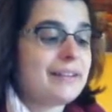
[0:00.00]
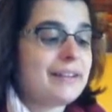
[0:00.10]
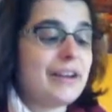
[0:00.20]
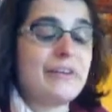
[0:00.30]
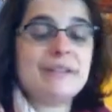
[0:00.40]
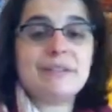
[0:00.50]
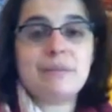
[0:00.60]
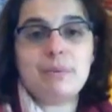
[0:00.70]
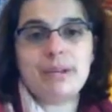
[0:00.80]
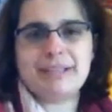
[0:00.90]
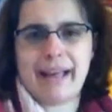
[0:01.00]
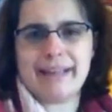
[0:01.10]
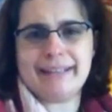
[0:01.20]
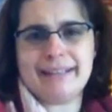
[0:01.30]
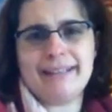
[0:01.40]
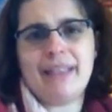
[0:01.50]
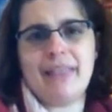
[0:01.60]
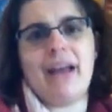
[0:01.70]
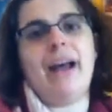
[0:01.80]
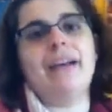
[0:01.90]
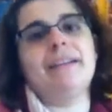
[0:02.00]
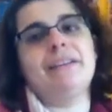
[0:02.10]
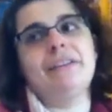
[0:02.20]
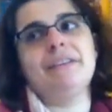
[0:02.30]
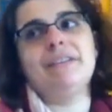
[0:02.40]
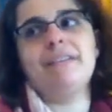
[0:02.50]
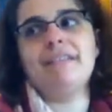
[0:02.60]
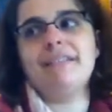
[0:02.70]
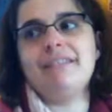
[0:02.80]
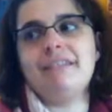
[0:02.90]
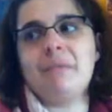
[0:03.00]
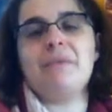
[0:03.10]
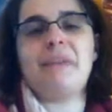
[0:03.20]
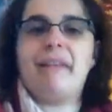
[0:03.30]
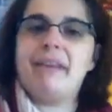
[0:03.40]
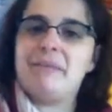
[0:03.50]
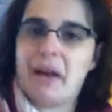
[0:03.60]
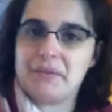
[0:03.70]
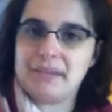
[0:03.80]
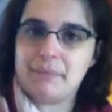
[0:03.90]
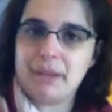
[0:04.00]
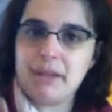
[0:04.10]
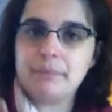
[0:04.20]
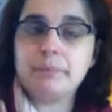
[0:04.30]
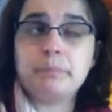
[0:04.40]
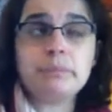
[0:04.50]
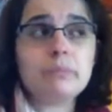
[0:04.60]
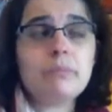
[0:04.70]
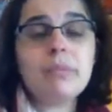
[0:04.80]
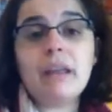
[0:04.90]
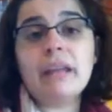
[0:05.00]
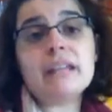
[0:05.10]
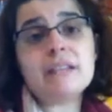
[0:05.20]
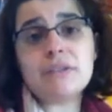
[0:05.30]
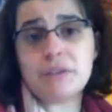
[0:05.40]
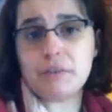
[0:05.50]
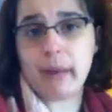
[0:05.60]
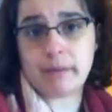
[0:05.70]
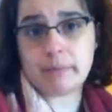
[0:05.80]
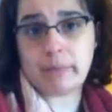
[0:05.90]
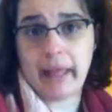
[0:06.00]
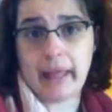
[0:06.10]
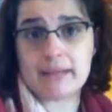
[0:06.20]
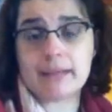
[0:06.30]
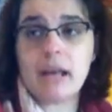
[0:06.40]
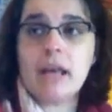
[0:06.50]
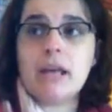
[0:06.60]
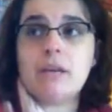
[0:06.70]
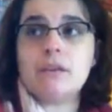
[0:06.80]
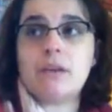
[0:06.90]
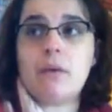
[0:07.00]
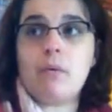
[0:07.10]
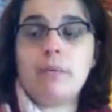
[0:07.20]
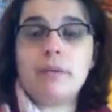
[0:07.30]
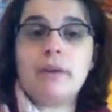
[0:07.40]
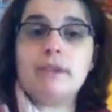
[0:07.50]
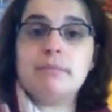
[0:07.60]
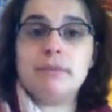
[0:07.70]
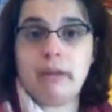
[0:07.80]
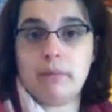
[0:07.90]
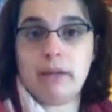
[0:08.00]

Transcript: it's super exciting that we finally found something. It is a 2-bedroom place, so when we first move in,